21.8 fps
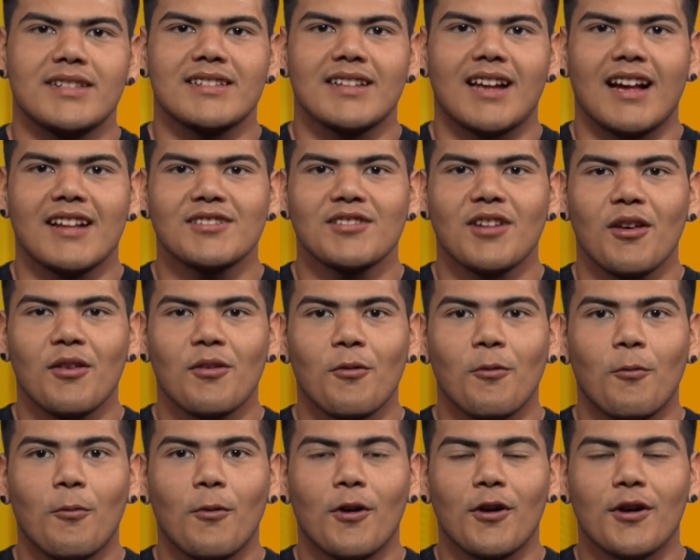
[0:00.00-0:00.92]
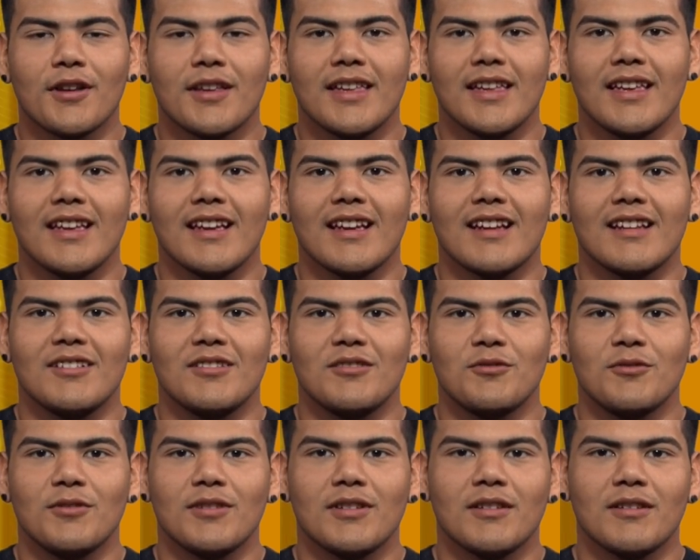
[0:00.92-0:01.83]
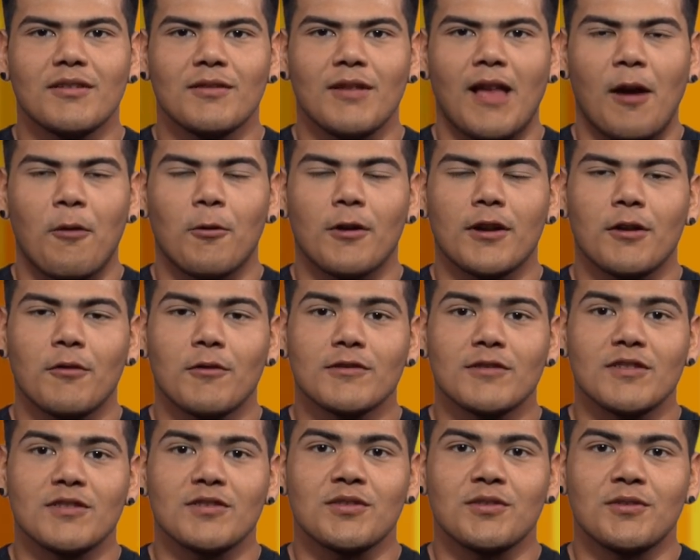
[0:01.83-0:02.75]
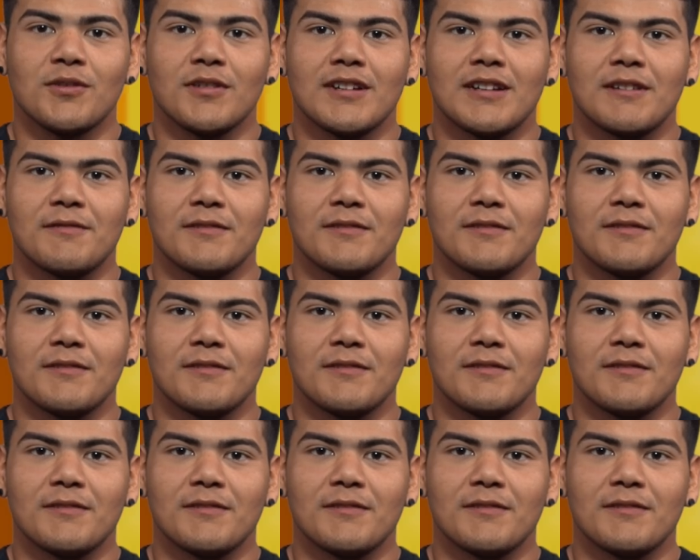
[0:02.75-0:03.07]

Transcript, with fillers: besides all the working and doing like working with the tour and